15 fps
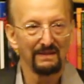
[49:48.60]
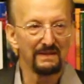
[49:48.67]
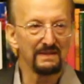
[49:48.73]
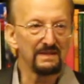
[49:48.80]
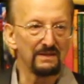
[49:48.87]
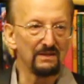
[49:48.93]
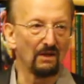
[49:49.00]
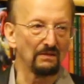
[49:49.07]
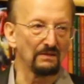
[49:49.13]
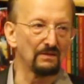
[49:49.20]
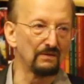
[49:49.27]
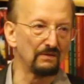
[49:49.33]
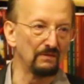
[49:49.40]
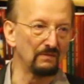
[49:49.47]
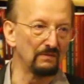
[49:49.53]
This is not
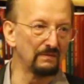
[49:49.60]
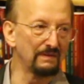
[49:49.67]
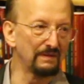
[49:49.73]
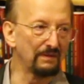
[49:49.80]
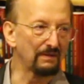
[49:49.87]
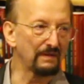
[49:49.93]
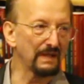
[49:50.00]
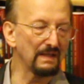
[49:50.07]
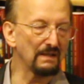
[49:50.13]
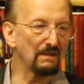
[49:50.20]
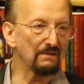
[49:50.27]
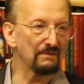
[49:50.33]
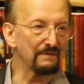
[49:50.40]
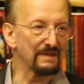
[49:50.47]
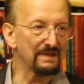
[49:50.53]
true. You
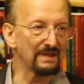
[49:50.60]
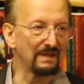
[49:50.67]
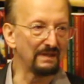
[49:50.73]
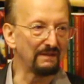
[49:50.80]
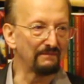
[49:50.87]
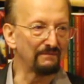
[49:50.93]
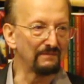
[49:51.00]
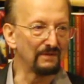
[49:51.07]
cannot receive